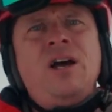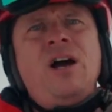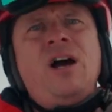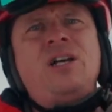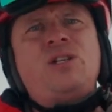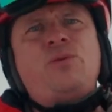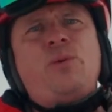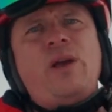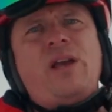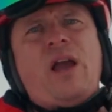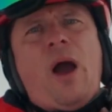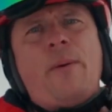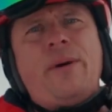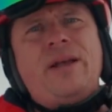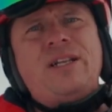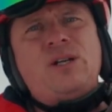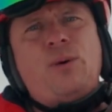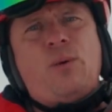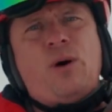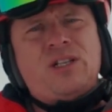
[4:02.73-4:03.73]
as we go
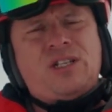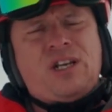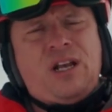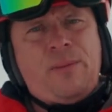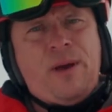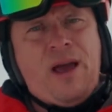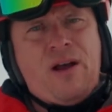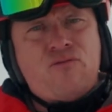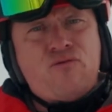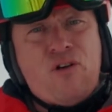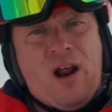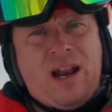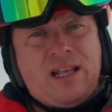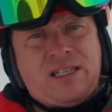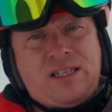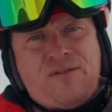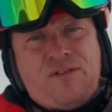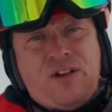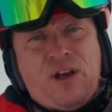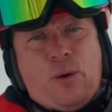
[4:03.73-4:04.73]
into what's going to be a
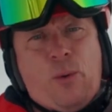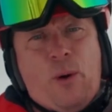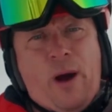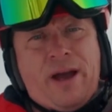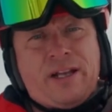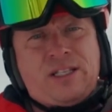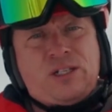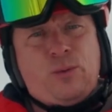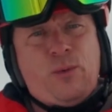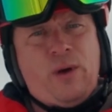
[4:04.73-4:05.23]
relatively quieter